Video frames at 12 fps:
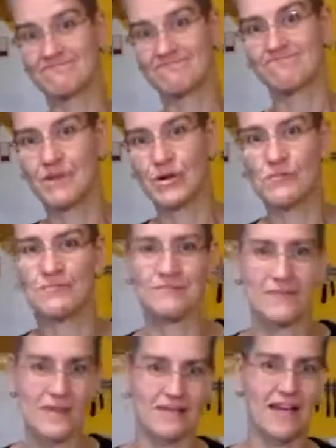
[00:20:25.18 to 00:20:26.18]
Boom.
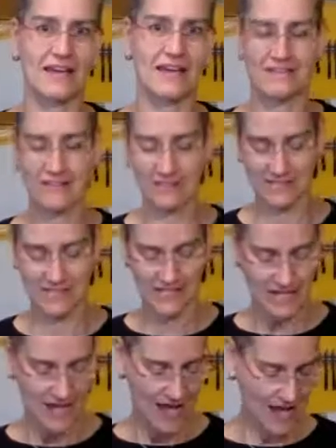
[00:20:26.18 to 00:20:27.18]
Okay, guilty.
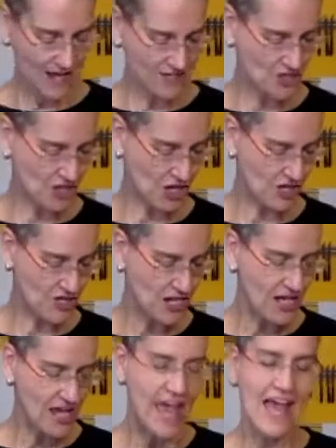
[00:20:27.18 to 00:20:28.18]
As charged.
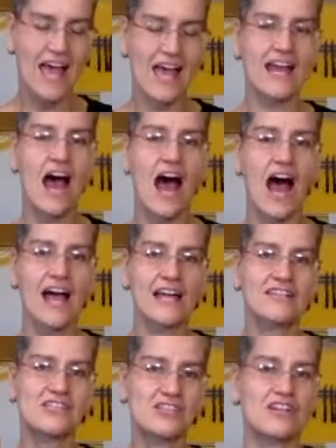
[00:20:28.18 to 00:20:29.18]
And I
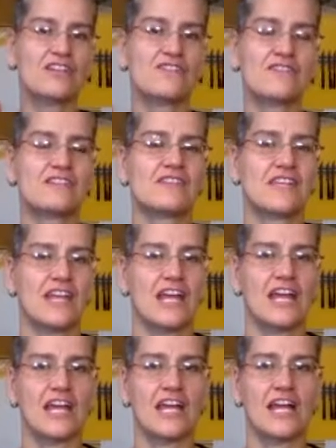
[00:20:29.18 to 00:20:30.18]
started
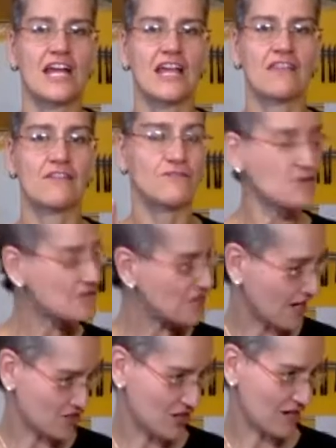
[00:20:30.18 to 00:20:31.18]
visiting the food
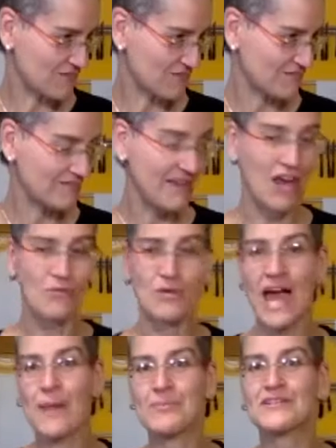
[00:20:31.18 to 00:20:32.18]
section and we
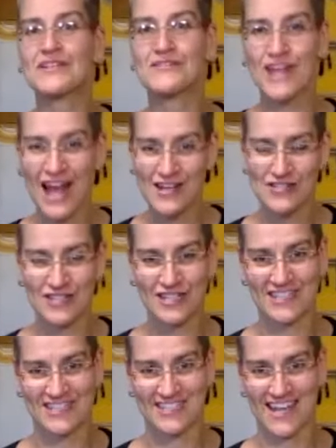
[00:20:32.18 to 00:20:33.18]
happened to live in Ashland at
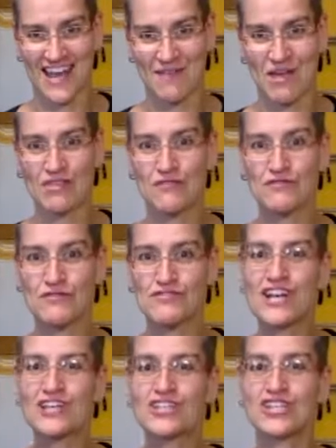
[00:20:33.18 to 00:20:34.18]
the time, and the food
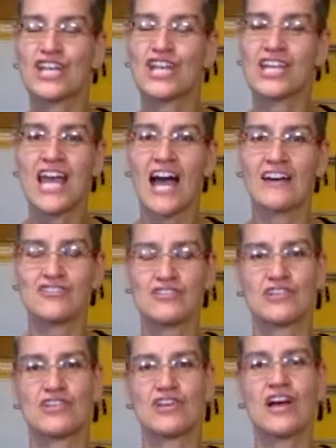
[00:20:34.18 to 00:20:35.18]
section in the
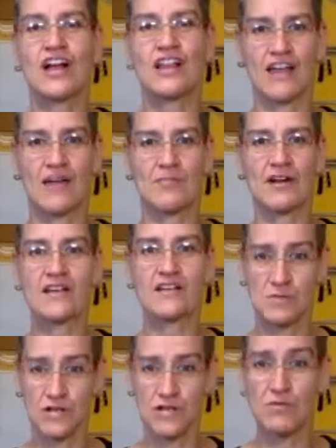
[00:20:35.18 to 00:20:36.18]
Ashland Library is
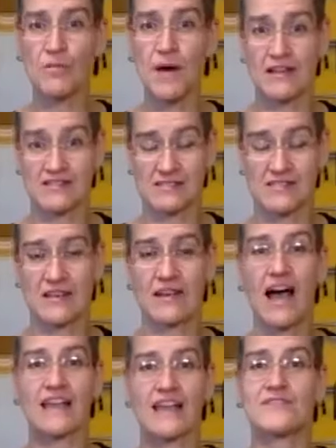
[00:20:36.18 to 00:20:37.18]
pretty robust.
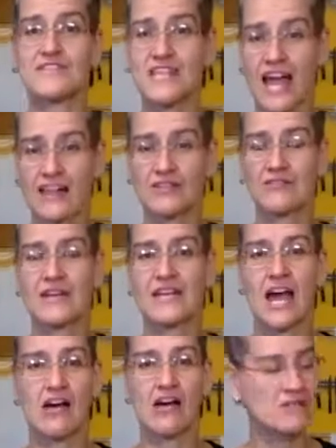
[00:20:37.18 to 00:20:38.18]
I live in Talent right
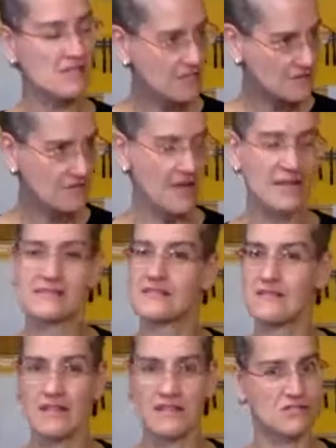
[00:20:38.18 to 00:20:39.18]
now. It's
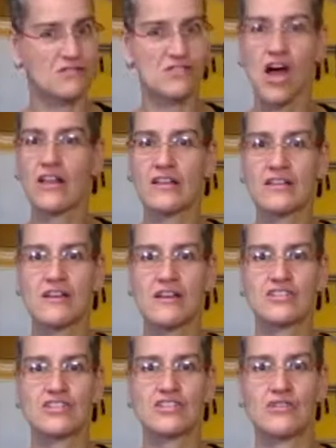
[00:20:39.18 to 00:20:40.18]
it's solid there
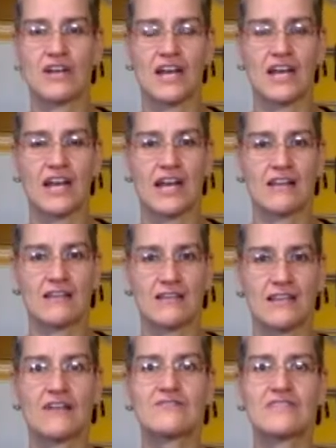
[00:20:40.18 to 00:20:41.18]
too, and I, i
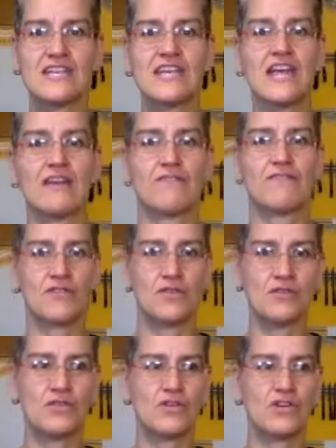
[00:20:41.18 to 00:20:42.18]
love to take a
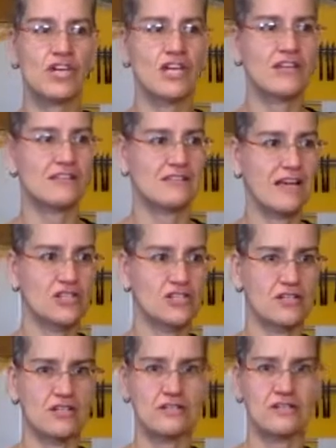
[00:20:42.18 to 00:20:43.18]
food
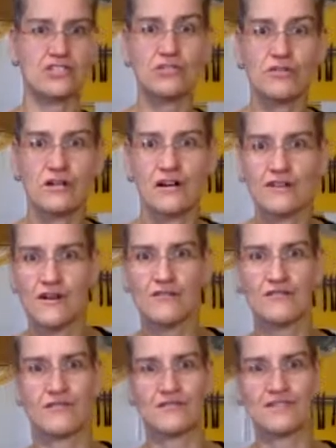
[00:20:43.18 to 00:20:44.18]
section tour of all
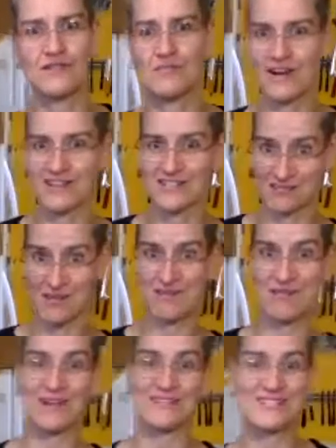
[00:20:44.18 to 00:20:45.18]
15 branches. Maybe
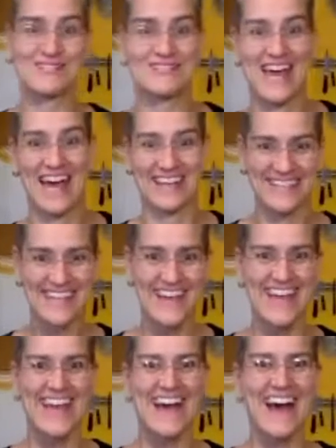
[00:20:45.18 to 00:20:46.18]
I'll do that.
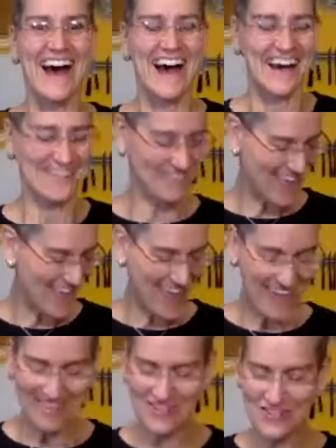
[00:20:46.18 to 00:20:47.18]
Um,
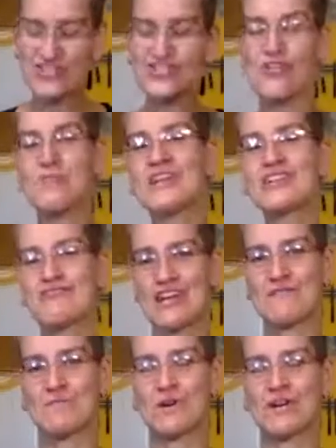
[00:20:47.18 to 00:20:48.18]
and there's so many
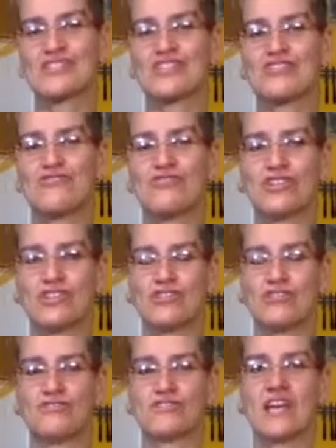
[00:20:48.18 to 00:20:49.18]
great books that you can
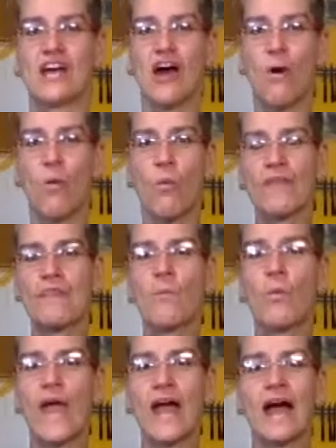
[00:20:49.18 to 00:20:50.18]
use. One
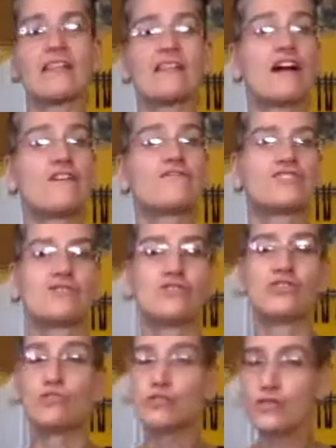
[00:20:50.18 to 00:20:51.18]
way I love to
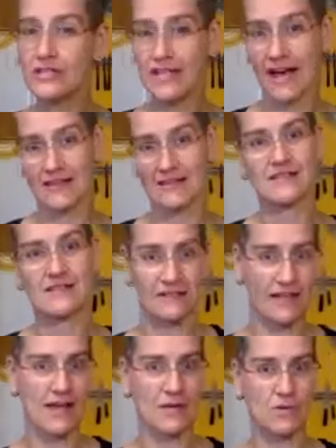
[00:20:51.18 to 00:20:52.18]
utilize the
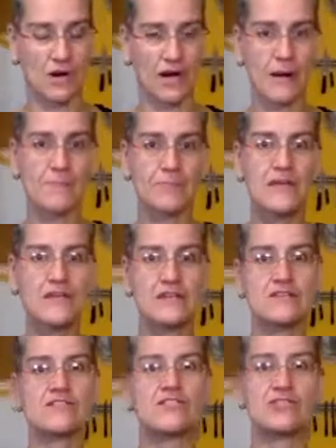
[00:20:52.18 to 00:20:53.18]
library
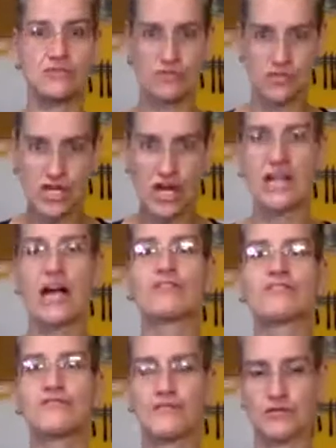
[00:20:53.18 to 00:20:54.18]
is to check out
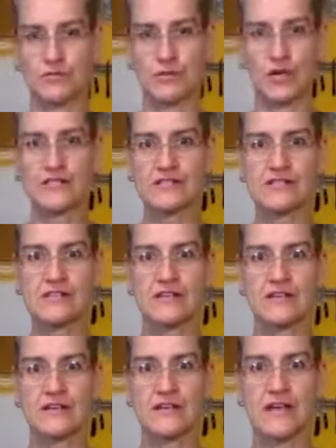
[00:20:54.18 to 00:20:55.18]
the food books
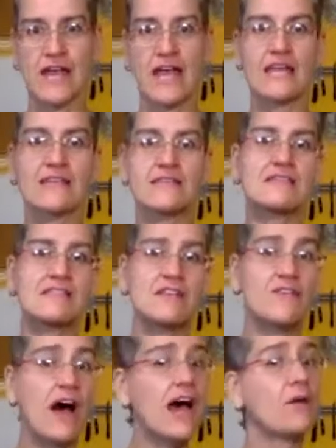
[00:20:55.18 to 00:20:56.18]
to see if
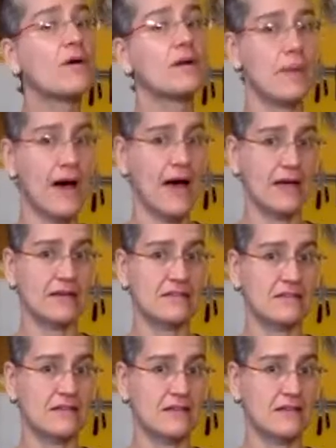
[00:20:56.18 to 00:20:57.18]
I want to buy it.
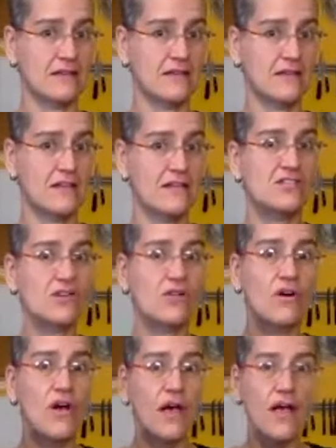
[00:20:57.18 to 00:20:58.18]

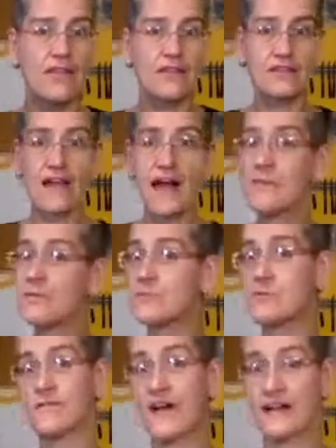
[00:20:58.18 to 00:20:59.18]
So the library
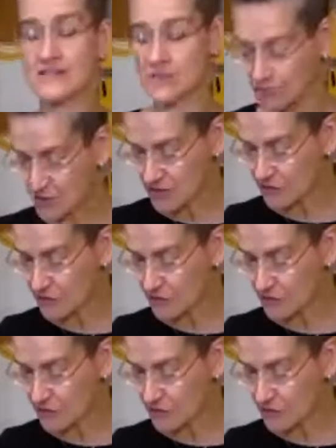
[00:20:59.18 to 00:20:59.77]
provides the preview.